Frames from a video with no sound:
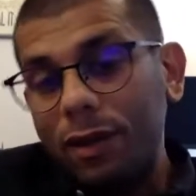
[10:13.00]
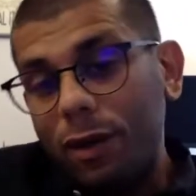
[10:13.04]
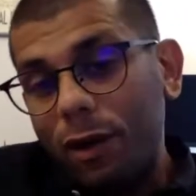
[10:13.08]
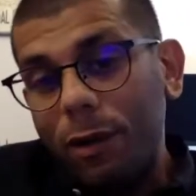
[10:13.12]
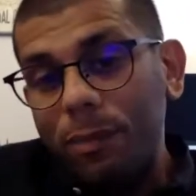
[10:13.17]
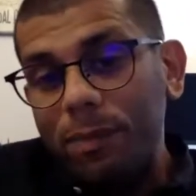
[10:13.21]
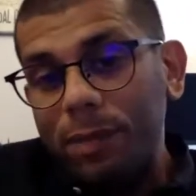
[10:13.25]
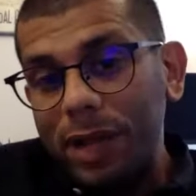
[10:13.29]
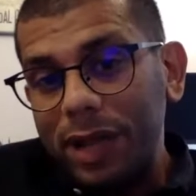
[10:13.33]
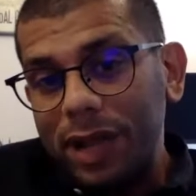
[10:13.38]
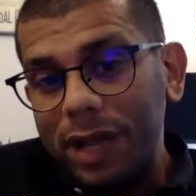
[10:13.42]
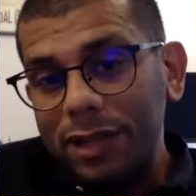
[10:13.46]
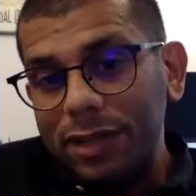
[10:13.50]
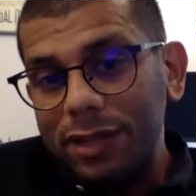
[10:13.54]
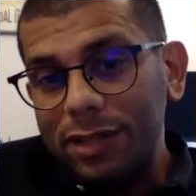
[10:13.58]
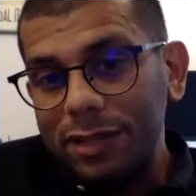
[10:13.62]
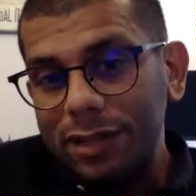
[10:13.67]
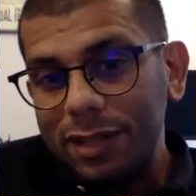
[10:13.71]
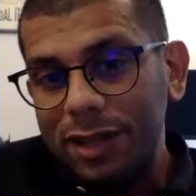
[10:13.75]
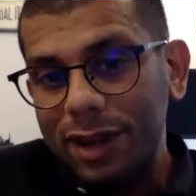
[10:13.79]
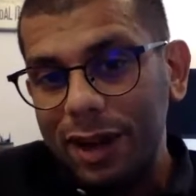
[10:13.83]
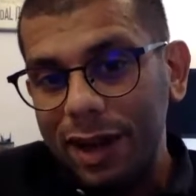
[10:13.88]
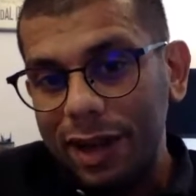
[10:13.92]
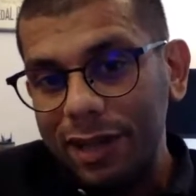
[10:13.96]

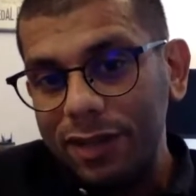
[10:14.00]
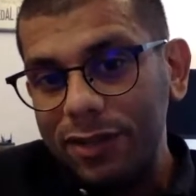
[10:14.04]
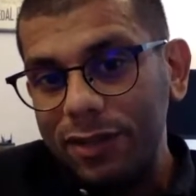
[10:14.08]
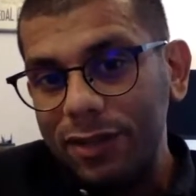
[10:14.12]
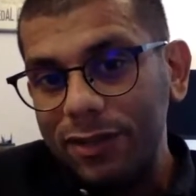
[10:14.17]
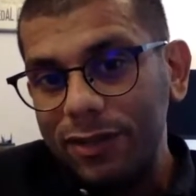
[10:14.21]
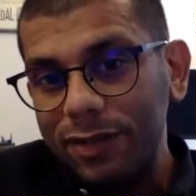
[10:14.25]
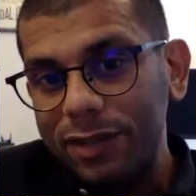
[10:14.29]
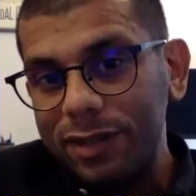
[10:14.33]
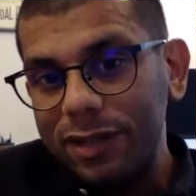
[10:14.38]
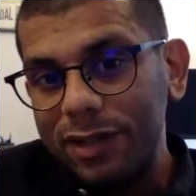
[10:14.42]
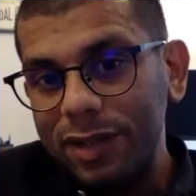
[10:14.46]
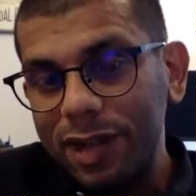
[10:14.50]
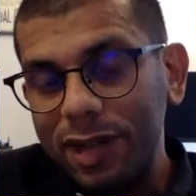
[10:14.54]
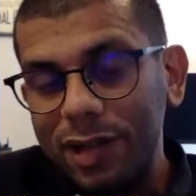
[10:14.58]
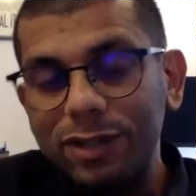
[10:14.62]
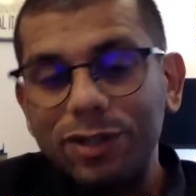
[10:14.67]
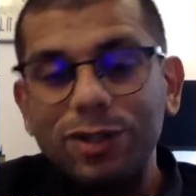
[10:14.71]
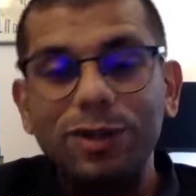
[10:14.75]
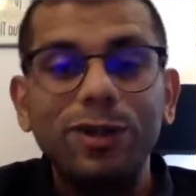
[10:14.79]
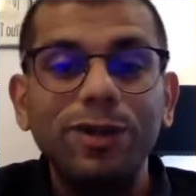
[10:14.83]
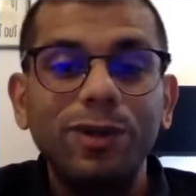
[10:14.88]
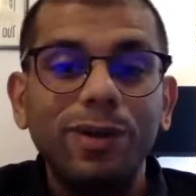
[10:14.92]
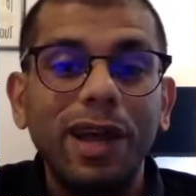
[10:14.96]
complications arise when one
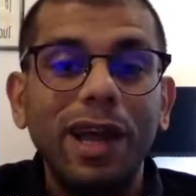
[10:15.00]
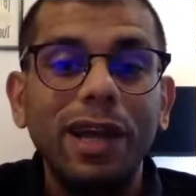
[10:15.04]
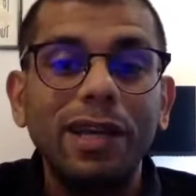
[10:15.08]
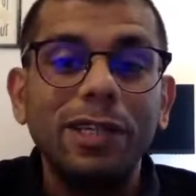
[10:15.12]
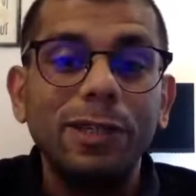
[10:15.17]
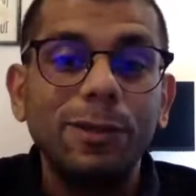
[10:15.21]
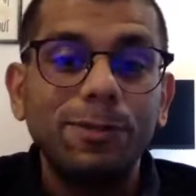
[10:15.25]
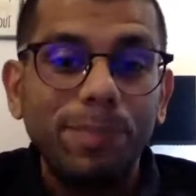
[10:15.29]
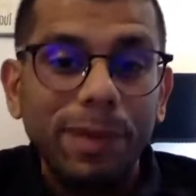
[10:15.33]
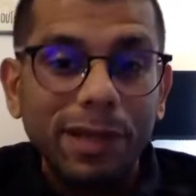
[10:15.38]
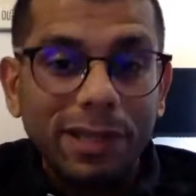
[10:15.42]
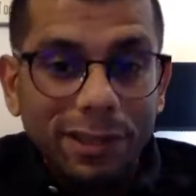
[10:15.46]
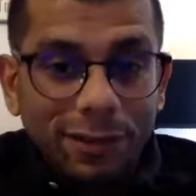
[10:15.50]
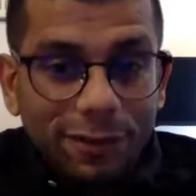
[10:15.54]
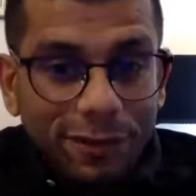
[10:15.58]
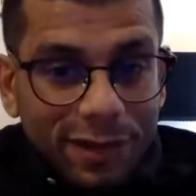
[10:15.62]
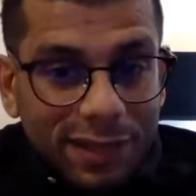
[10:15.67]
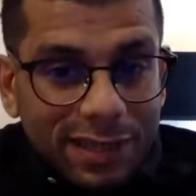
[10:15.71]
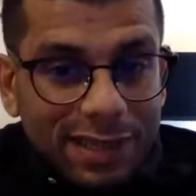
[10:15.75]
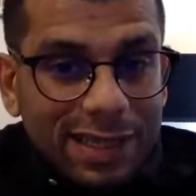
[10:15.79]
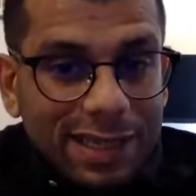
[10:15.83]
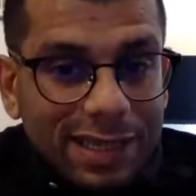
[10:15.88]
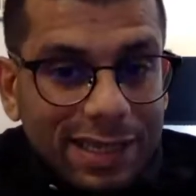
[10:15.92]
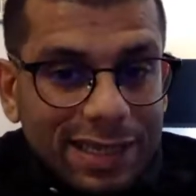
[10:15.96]
starts to look at
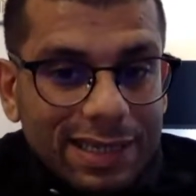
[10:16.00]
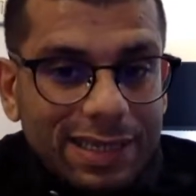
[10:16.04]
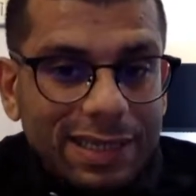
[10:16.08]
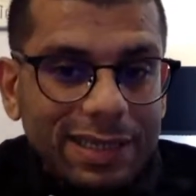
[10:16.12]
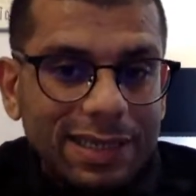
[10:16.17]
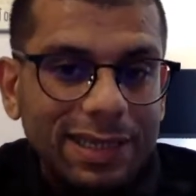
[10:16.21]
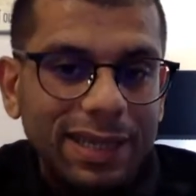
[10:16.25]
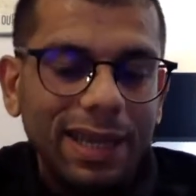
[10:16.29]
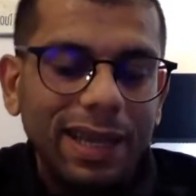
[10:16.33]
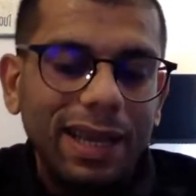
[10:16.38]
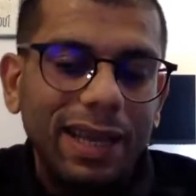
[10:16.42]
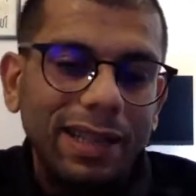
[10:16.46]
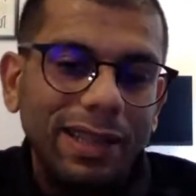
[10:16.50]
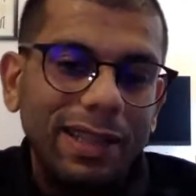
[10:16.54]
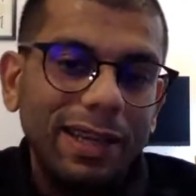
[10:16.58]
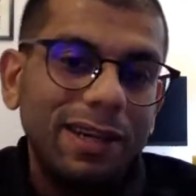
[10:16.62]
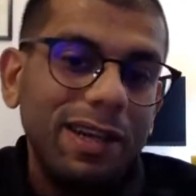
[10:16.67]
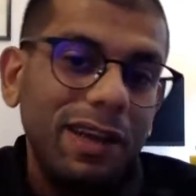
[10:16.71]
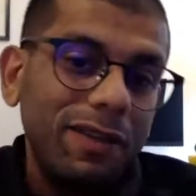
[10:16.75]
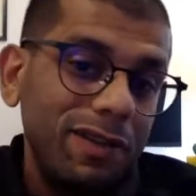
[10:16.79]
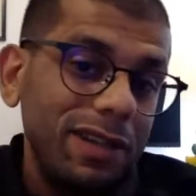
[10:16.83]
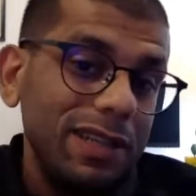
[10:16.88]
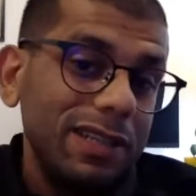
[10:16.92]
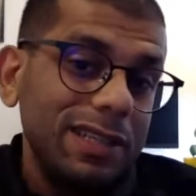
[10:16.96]
specificities. The
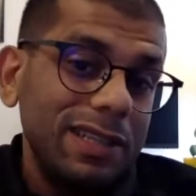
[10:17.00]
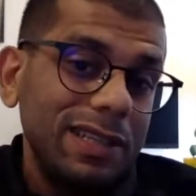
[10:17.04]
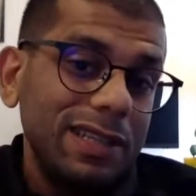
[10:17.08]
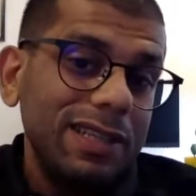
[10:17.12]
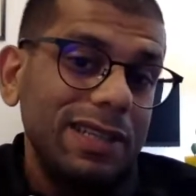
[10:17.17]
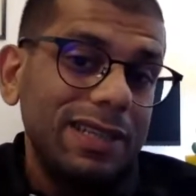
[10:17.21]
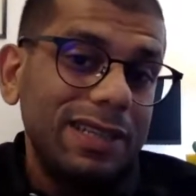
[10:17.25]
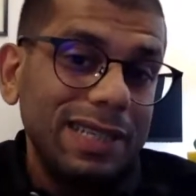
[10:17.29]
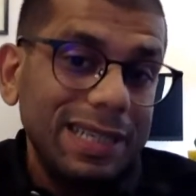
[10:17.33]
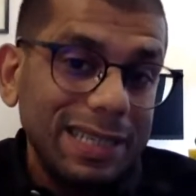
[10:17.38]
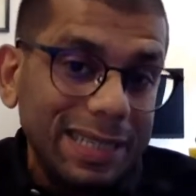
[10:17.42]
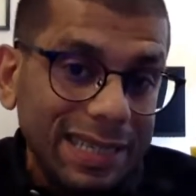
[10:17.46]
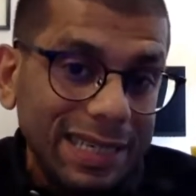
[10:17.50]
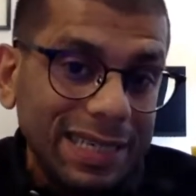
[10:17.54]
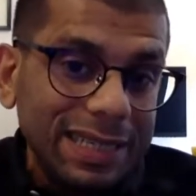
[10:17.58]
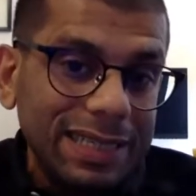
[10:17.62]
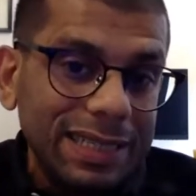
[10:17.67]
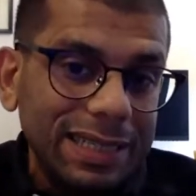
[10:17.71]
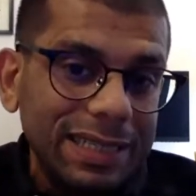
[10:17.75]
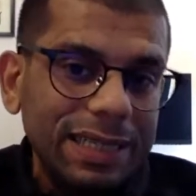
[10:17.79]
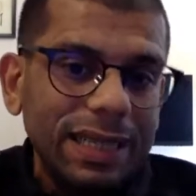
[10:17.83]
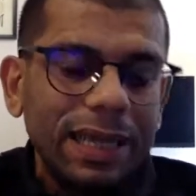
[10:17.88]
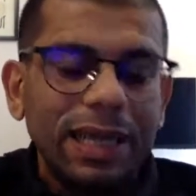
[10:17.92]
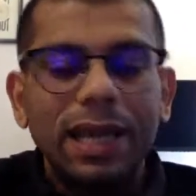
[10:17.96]
devil is in the
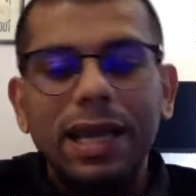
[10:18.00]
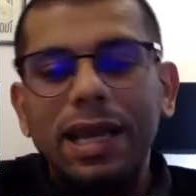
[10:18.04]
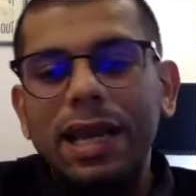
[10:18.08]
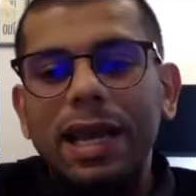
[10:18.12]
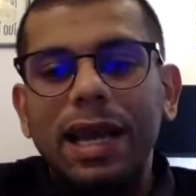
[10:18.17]
details.